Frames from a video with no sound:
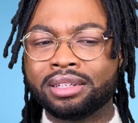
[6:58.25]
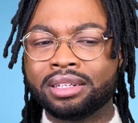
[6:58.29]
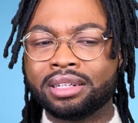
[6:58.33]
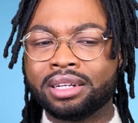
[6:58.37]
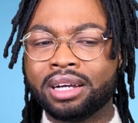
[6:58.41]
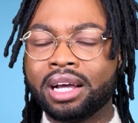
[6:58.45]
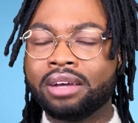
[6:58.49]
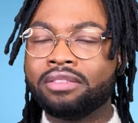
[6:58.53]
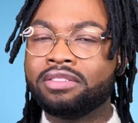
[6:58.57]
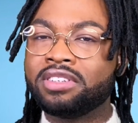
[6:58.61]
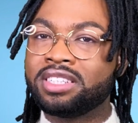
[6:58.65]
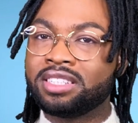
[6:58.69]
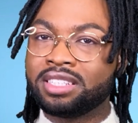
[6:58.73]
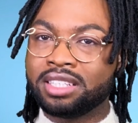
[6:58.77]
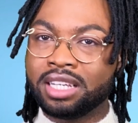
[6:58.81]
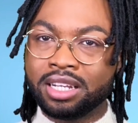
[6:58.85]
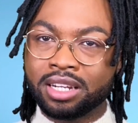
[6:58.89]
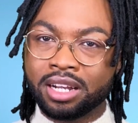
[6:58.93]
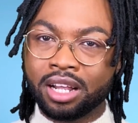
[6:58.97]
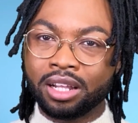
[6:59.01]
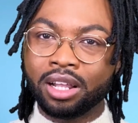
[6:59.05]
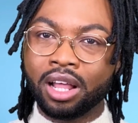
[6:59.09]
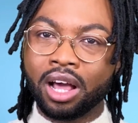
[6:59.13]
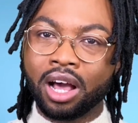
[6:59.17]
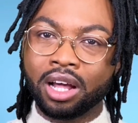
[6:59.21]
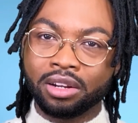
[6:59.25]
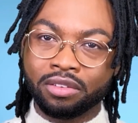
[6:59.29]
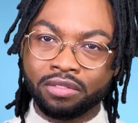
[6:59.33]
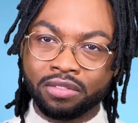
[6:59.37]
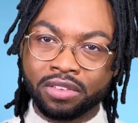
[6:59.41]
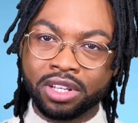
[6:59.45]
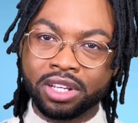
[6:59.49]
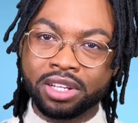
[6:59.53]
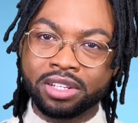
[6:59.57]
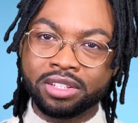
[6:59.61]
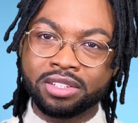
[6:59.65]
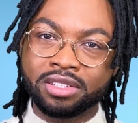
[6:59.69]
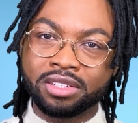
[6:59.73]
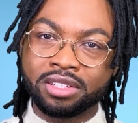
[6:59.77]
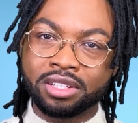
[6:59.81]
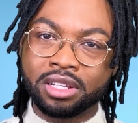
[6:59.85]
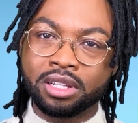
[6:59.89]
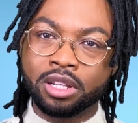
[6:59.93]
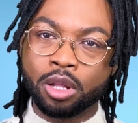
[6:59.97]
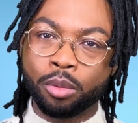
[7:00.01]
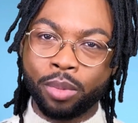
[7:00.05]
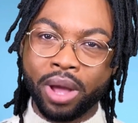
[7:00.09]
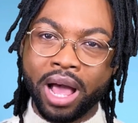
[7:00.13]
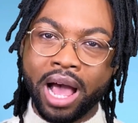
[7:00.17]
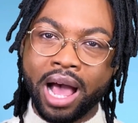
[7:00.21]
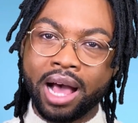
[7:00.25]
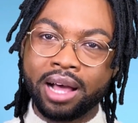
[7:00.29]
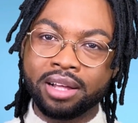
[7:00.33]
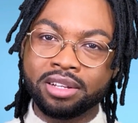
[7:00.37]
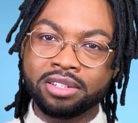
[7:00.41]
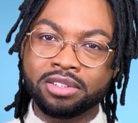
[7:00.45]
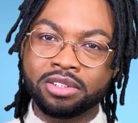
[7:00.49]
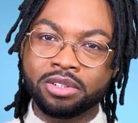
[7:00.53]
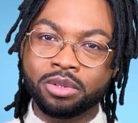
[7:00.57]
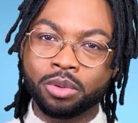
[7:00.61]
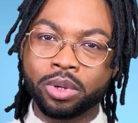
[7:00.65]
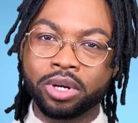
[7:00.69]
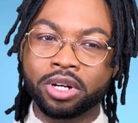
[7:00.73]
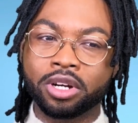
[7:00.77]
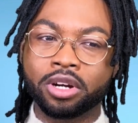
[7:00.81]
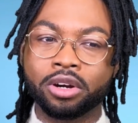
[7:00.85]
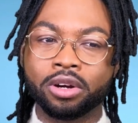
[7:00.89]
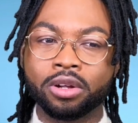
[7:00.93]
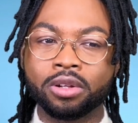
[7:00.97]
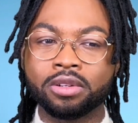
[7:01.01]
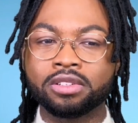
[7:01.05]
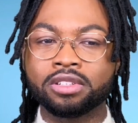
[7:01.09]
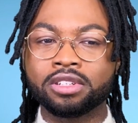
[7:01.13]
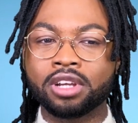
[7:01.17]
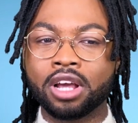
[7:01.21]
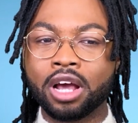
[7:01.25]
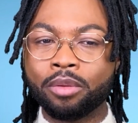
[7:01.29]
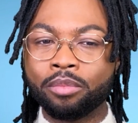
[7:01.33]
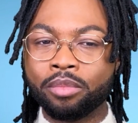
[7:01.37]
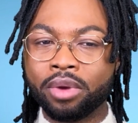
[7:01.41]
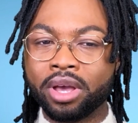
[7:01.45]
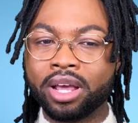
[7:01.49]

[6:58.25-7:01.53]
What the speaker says: have seen a lot of this in the past, where girls come